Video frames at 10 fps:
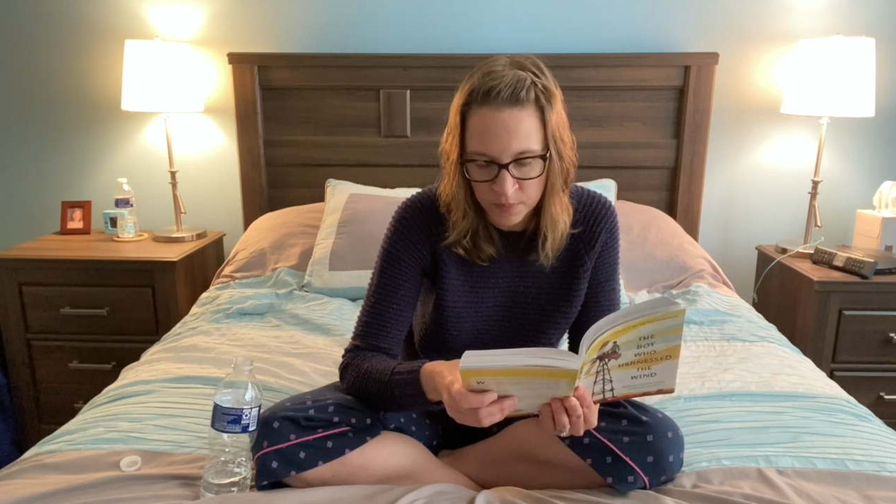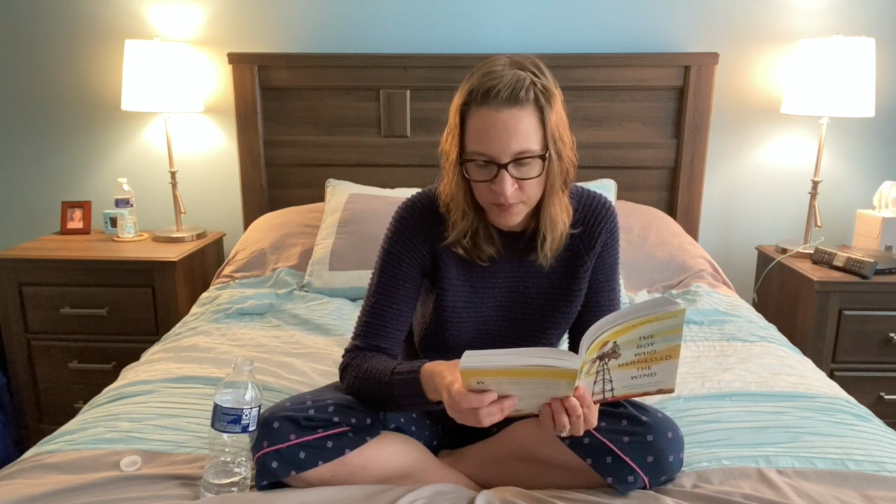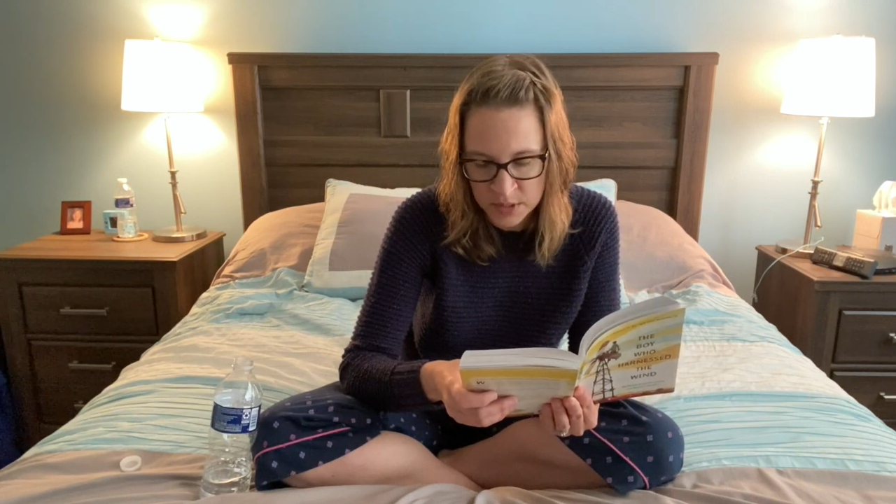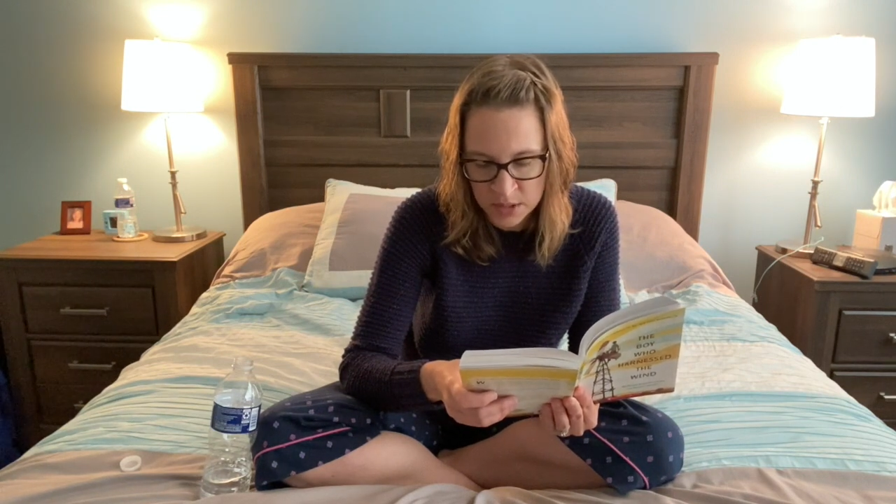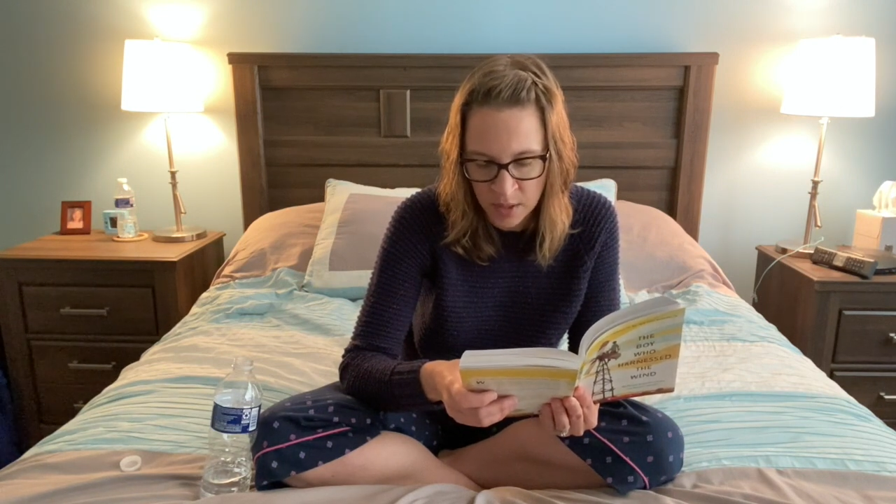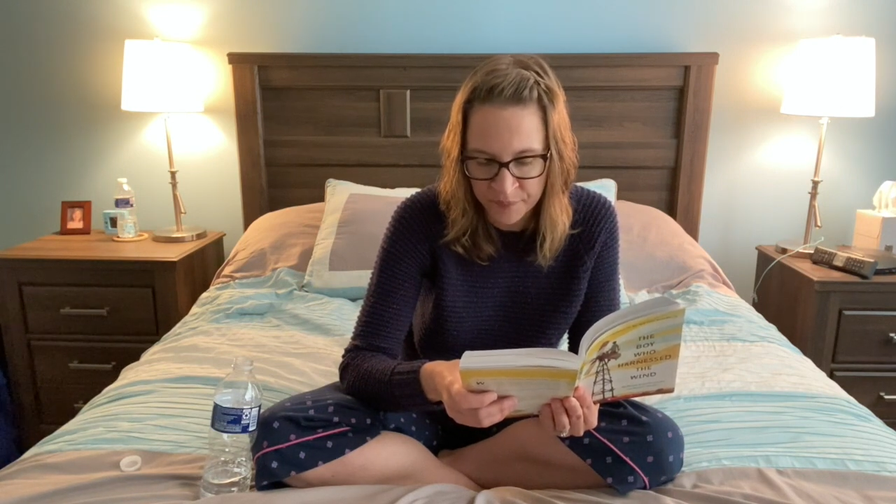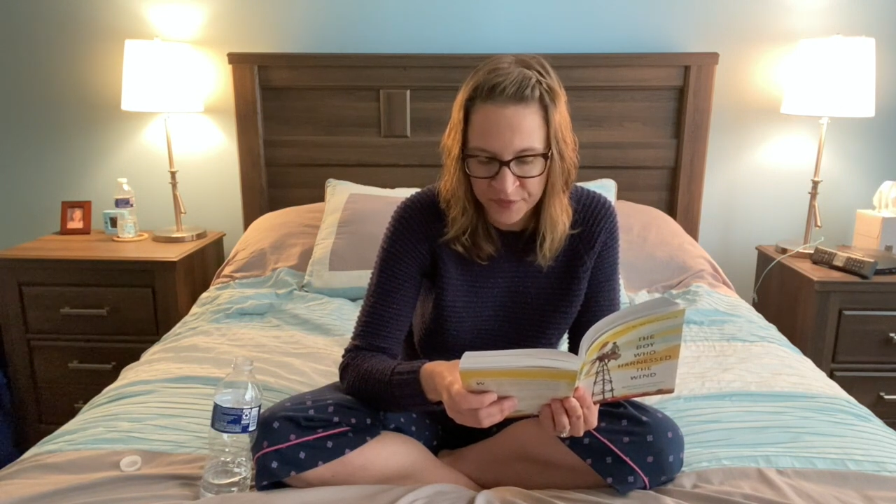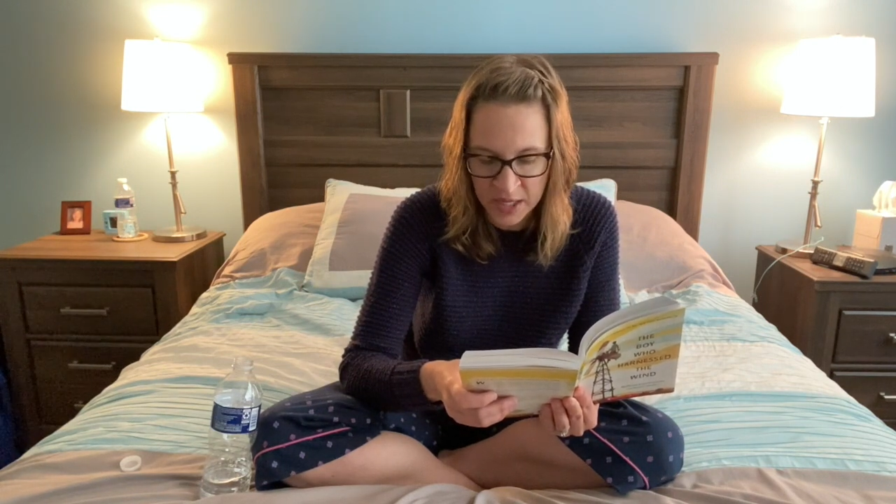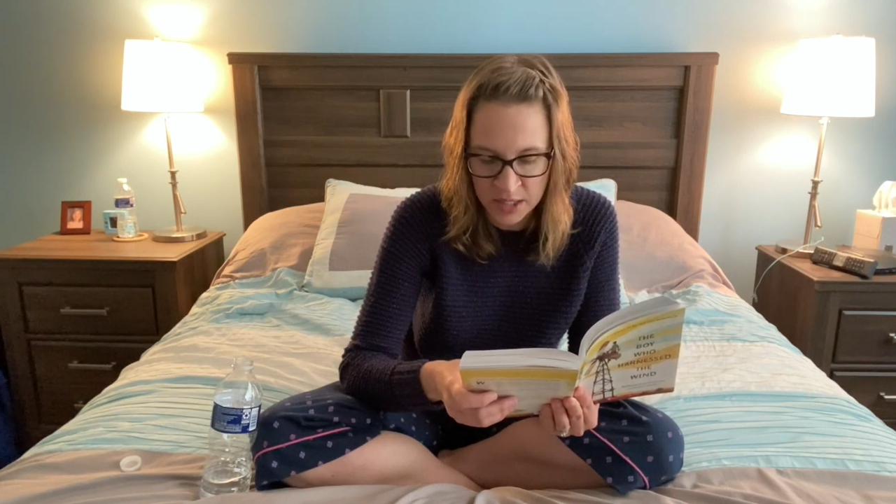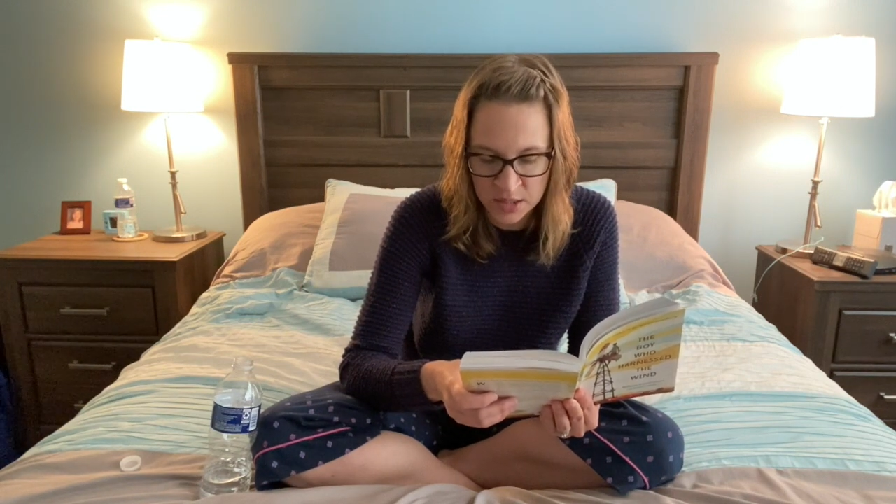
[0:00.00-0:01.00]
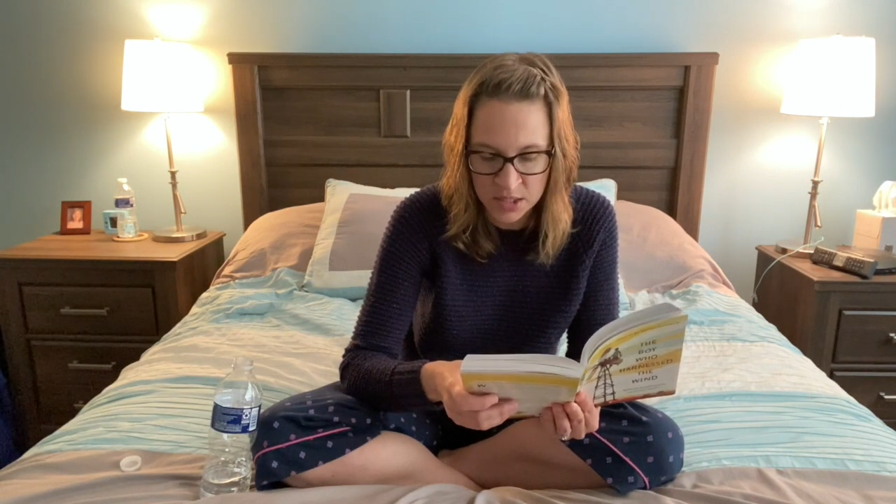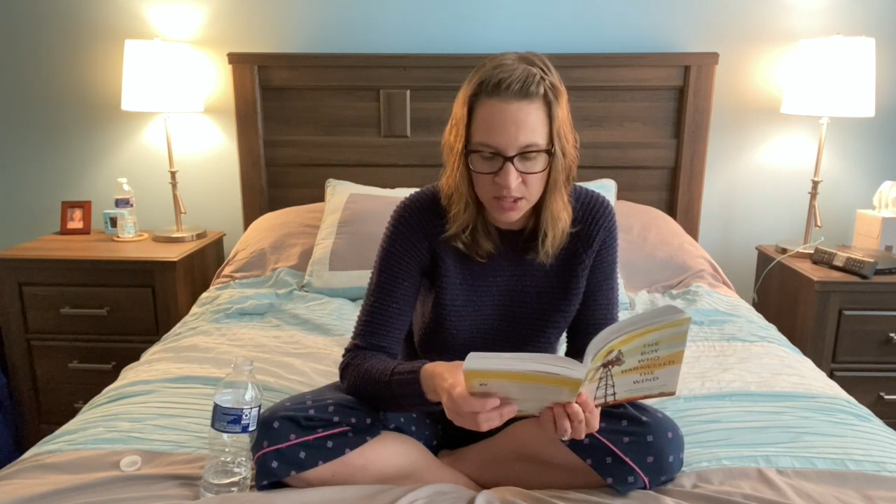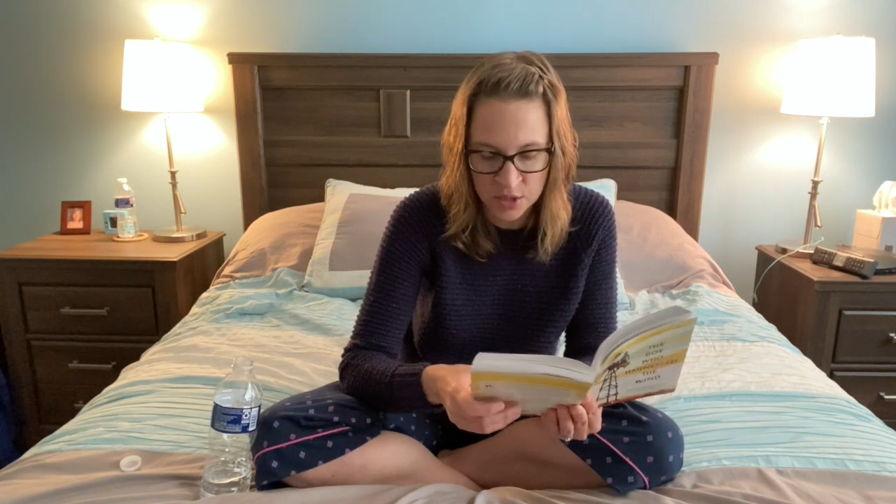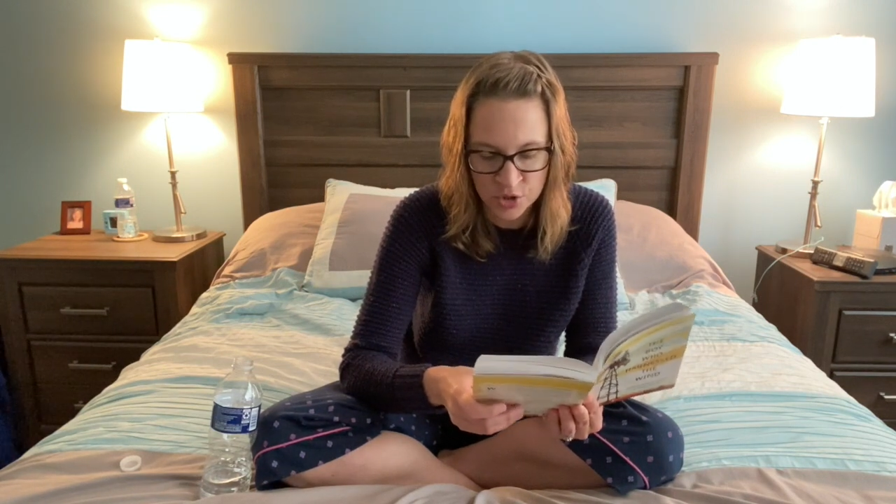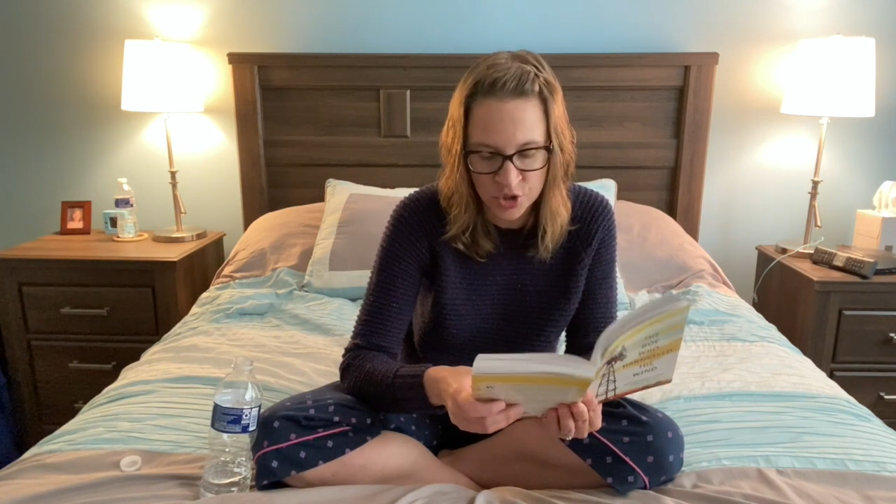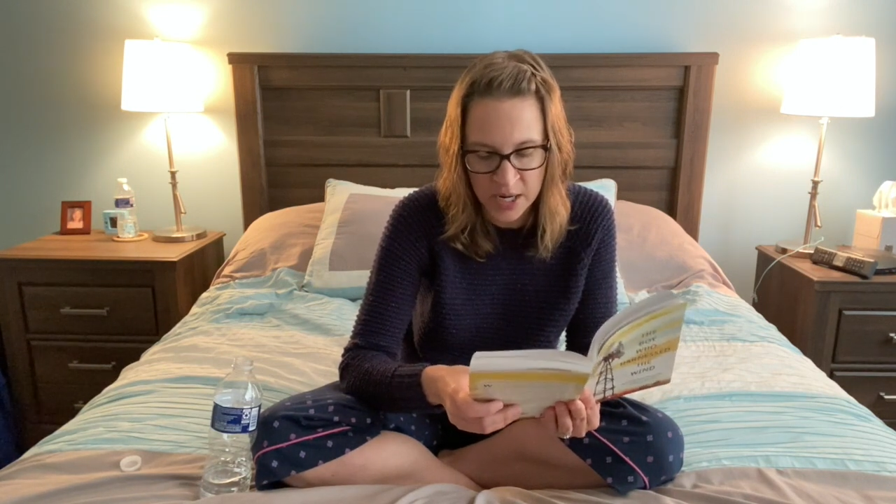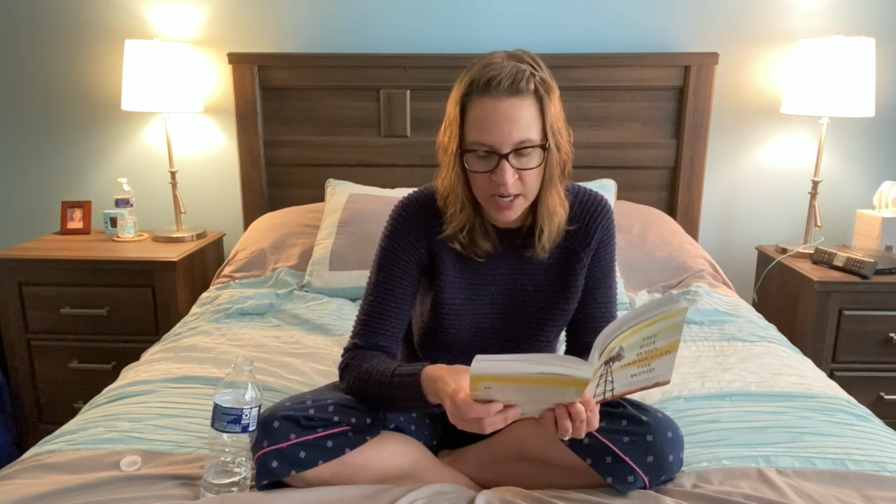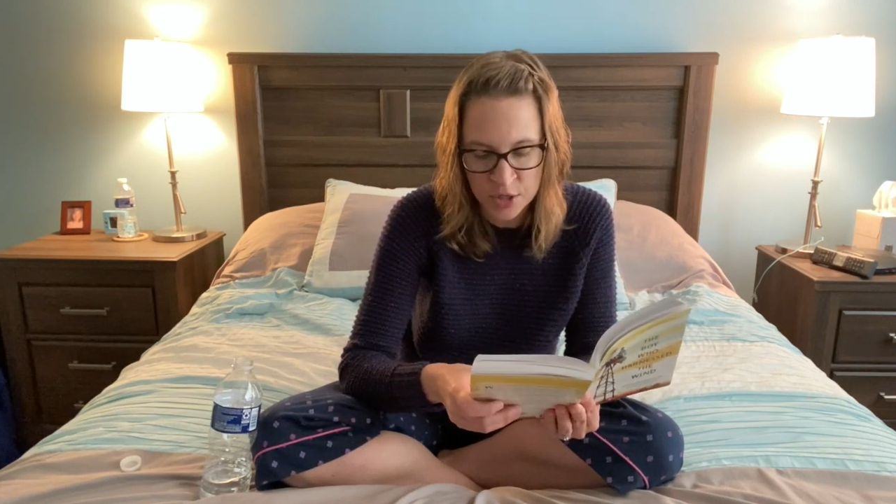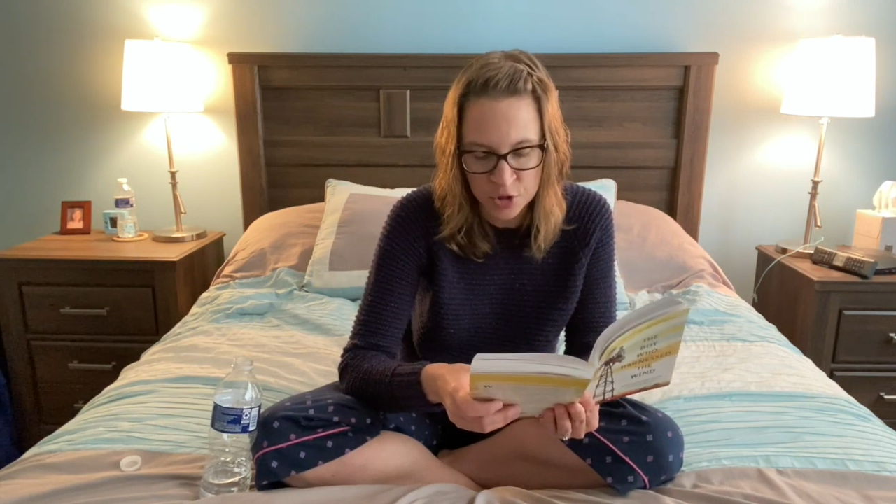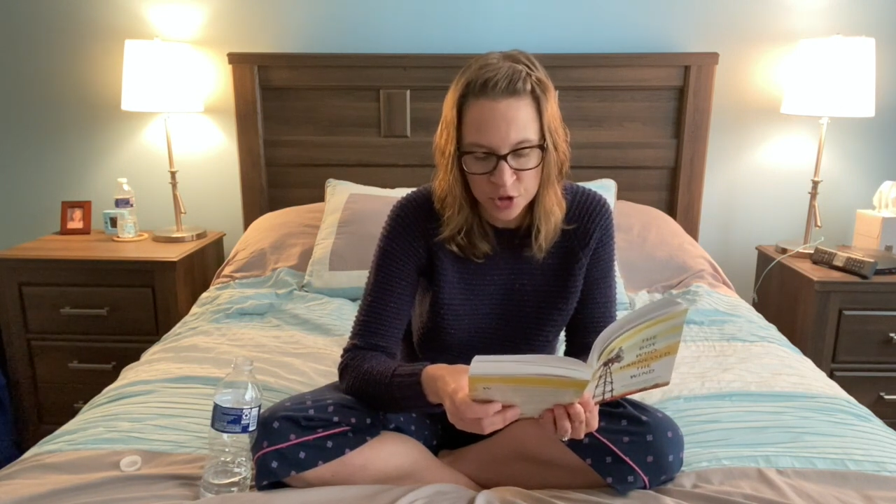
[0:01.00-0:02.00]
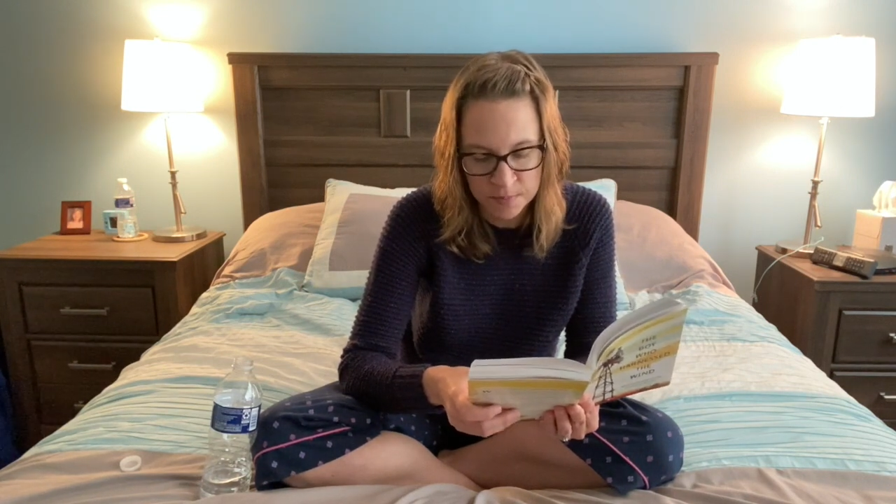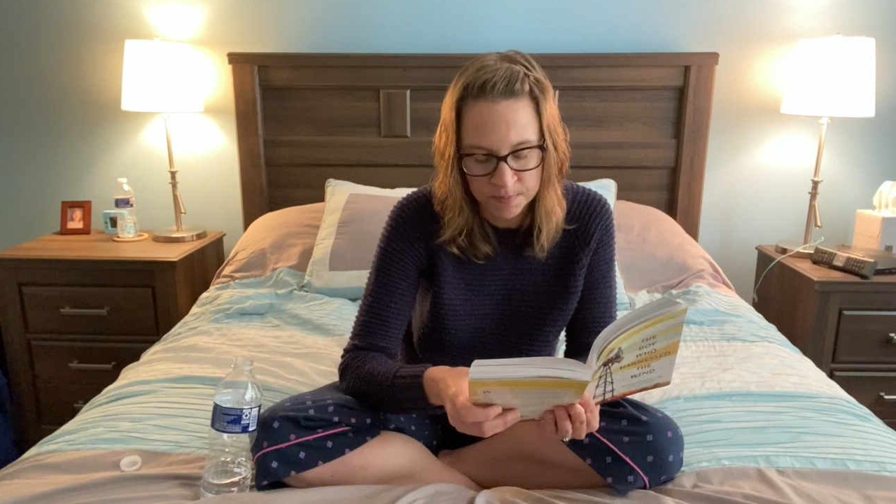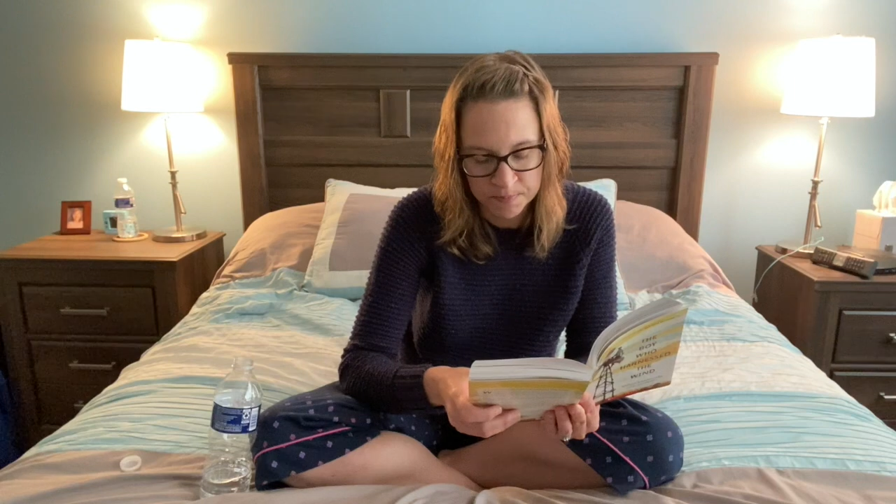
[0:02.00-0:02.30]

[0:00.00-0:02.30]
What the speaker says: Some things didn't change.